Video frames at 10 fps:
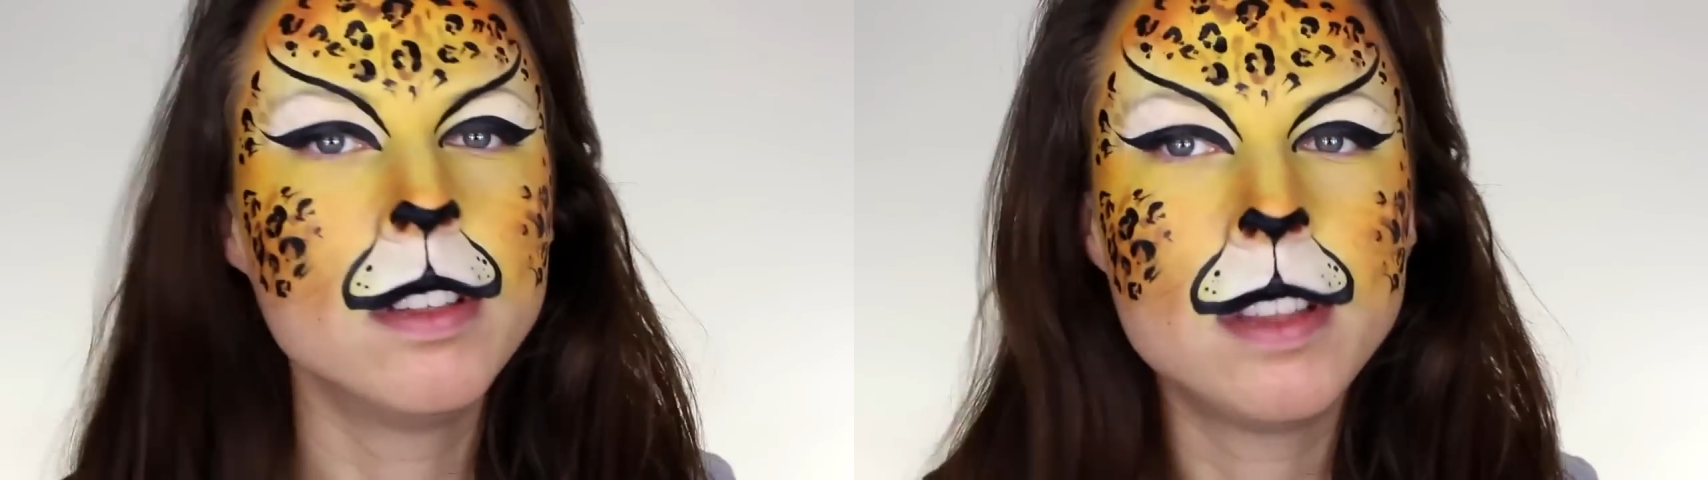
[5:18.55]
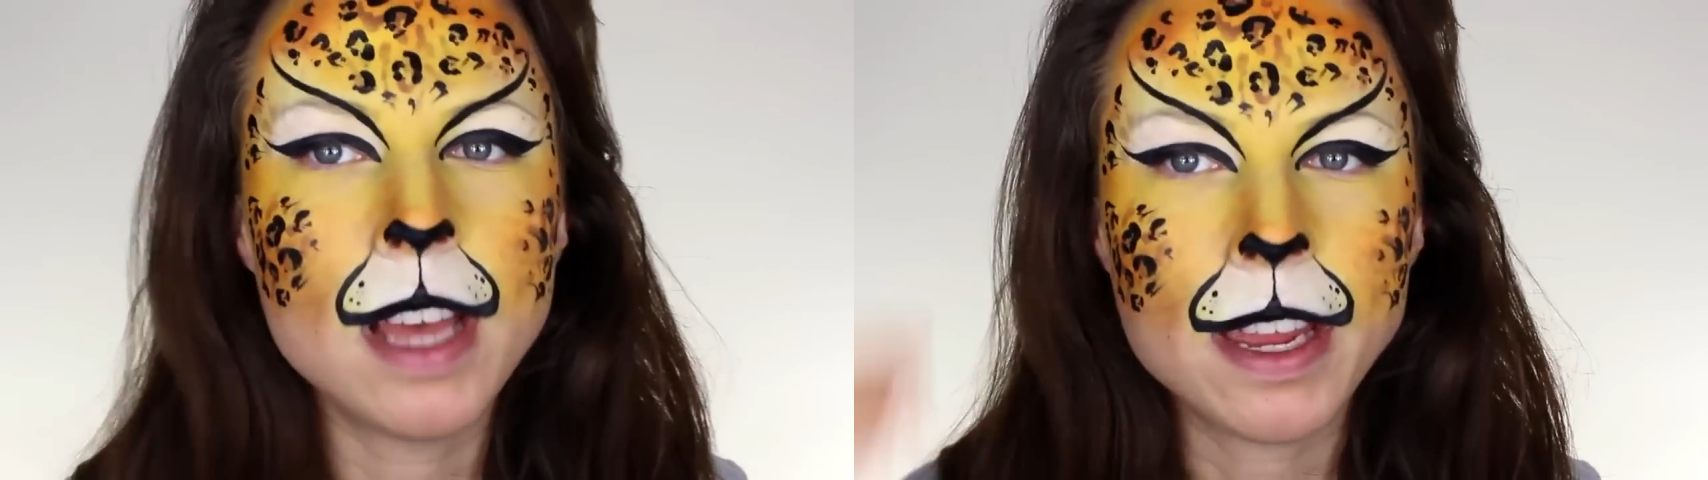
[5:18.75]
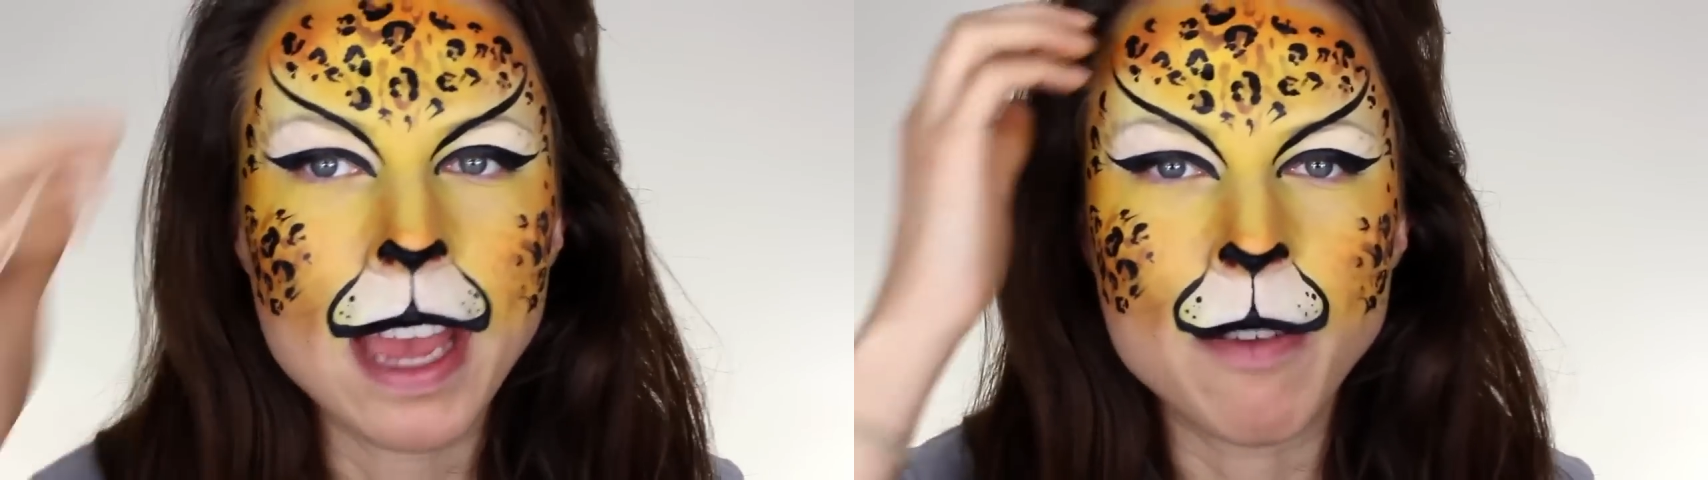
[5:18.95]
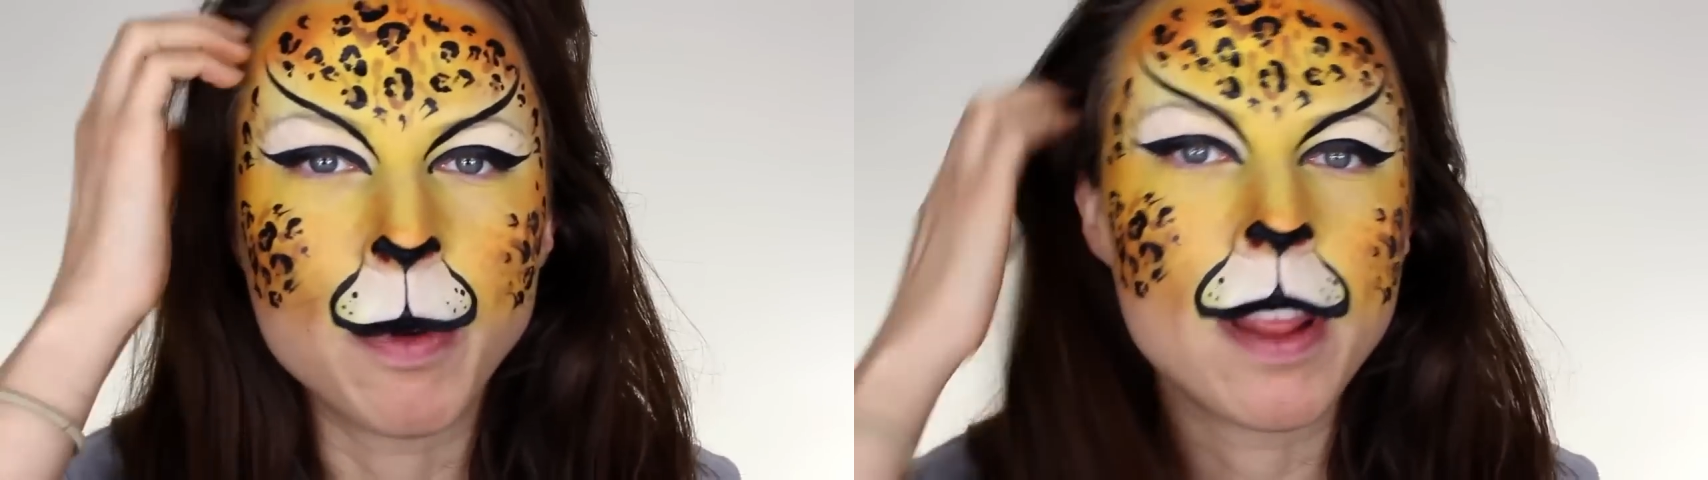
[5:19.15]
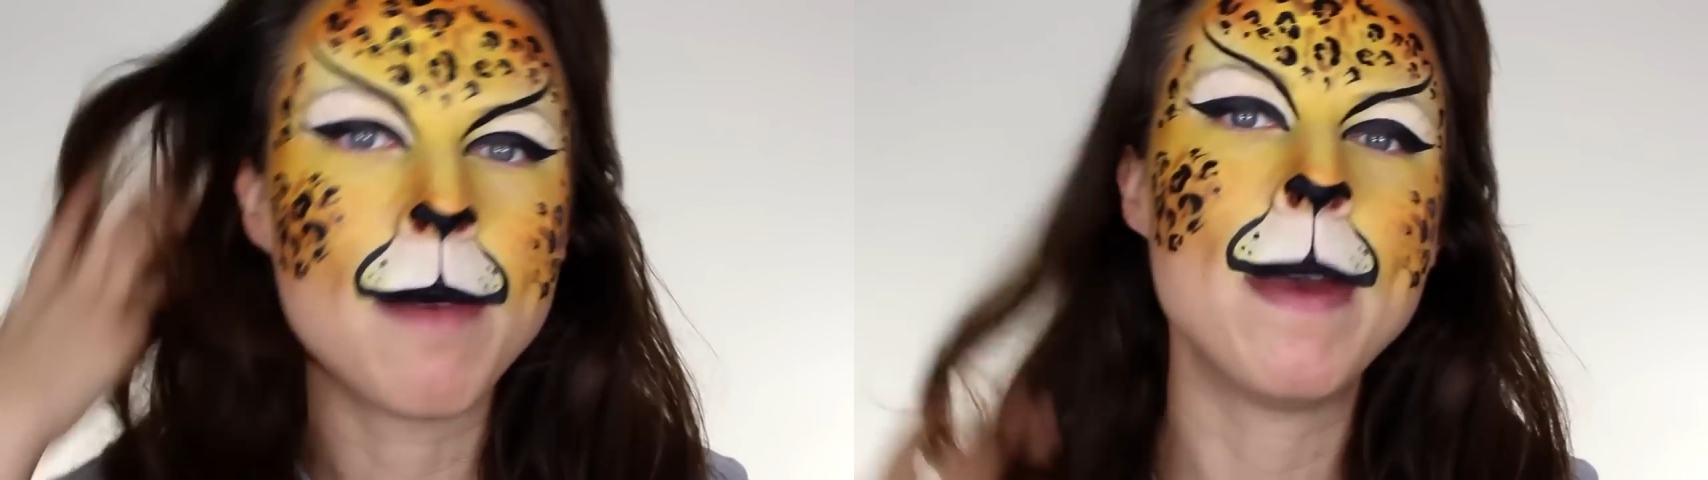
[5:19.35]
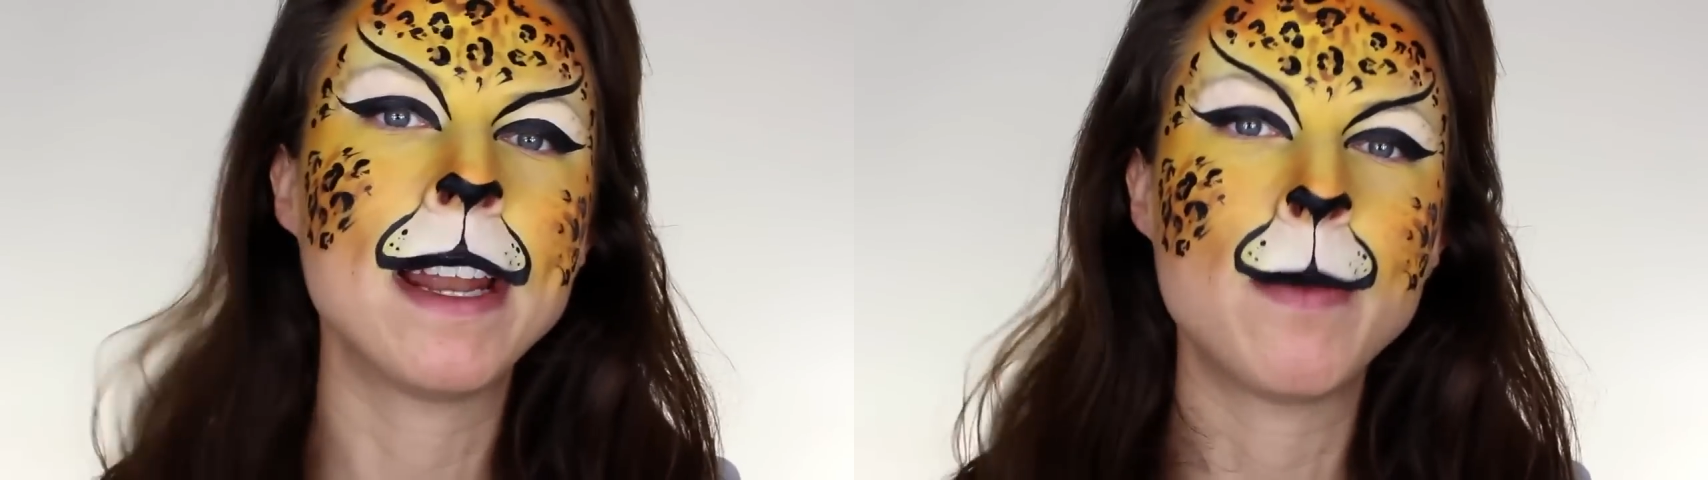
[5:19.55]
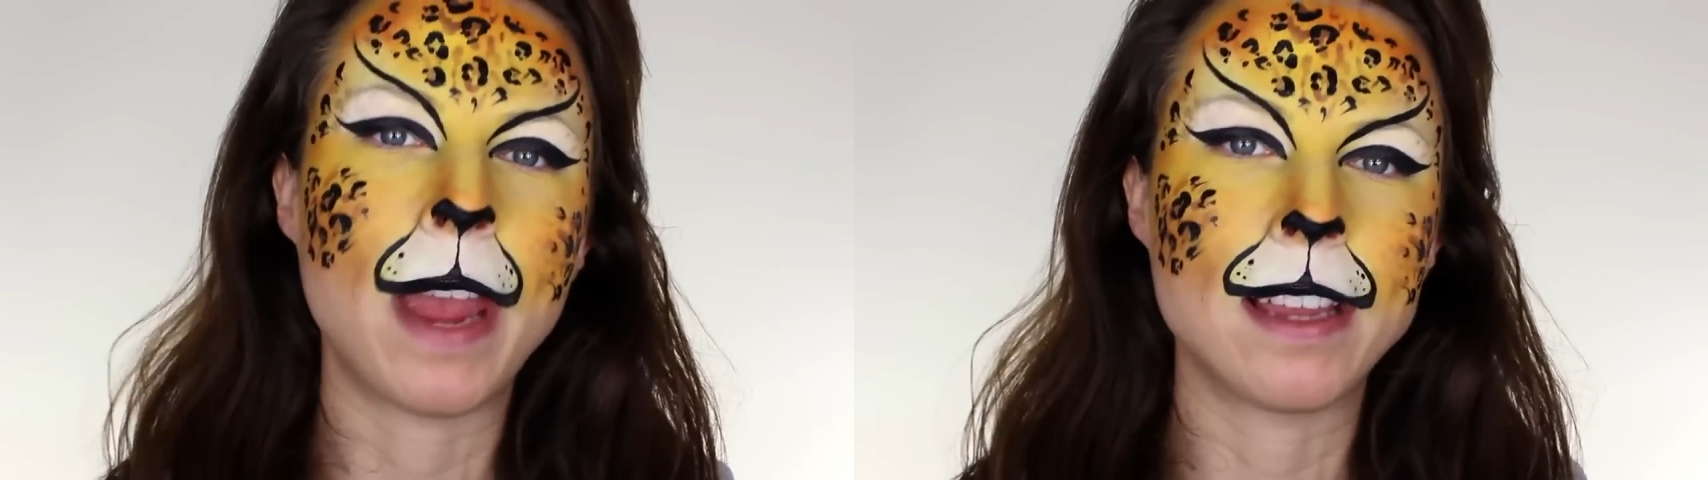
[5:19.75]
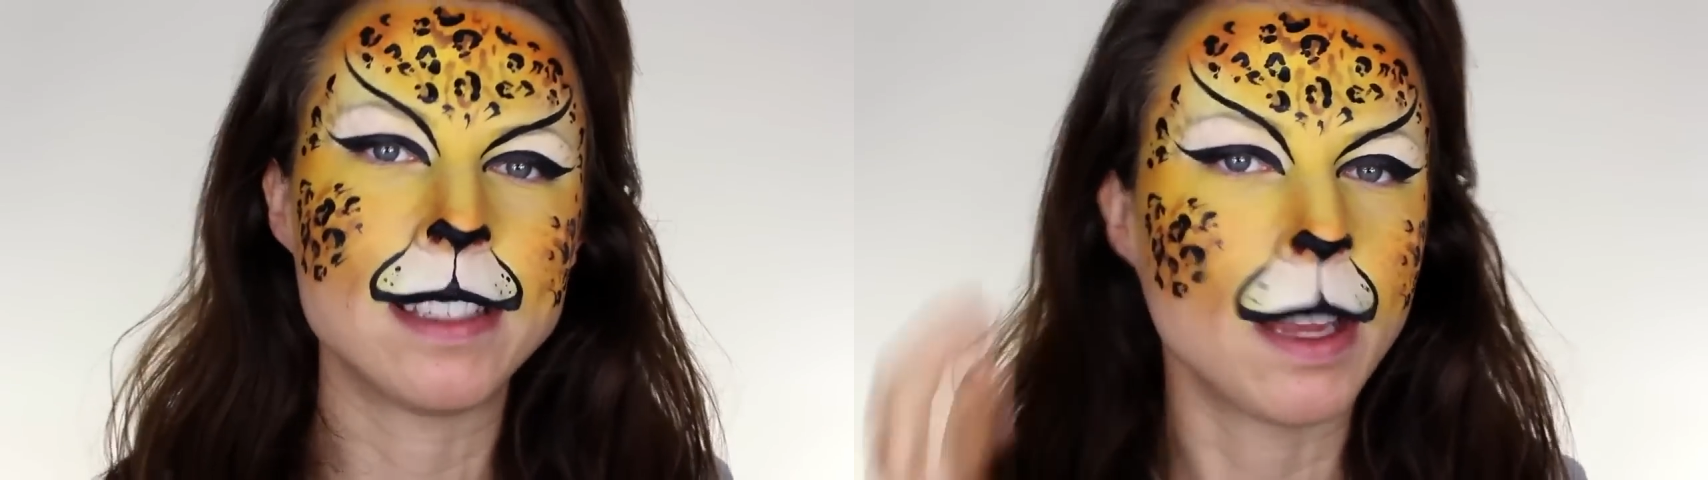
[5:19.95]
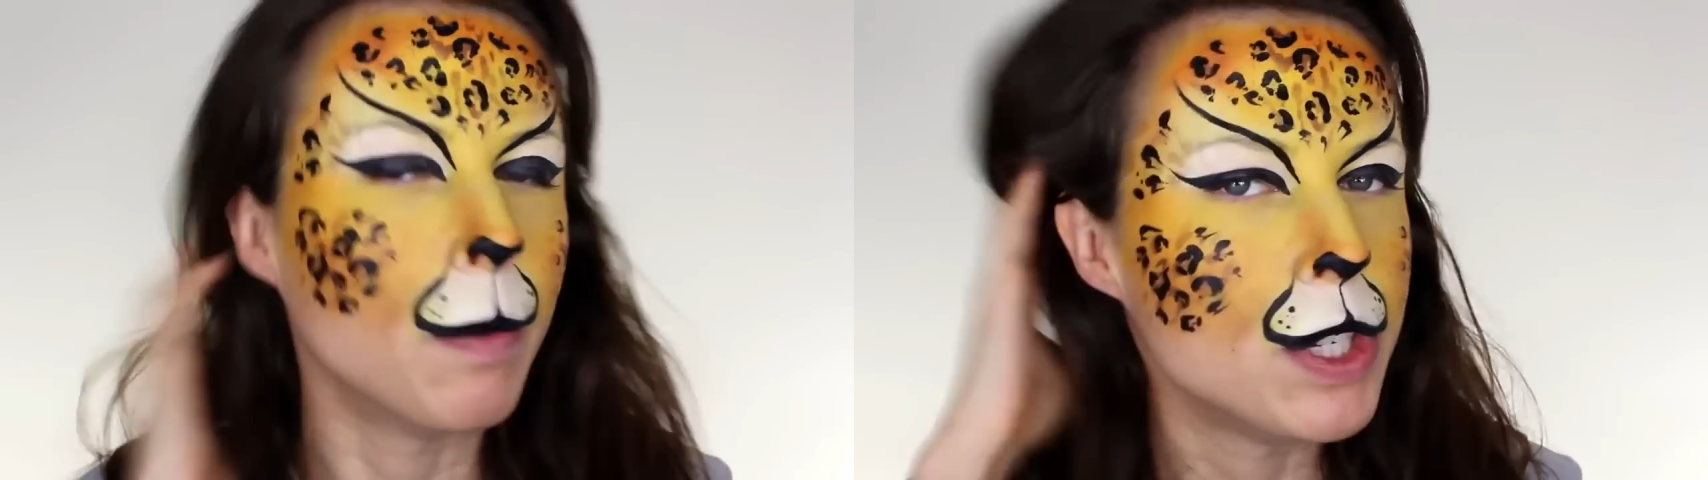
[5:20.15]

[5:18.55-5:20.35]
there you have one of the many ways in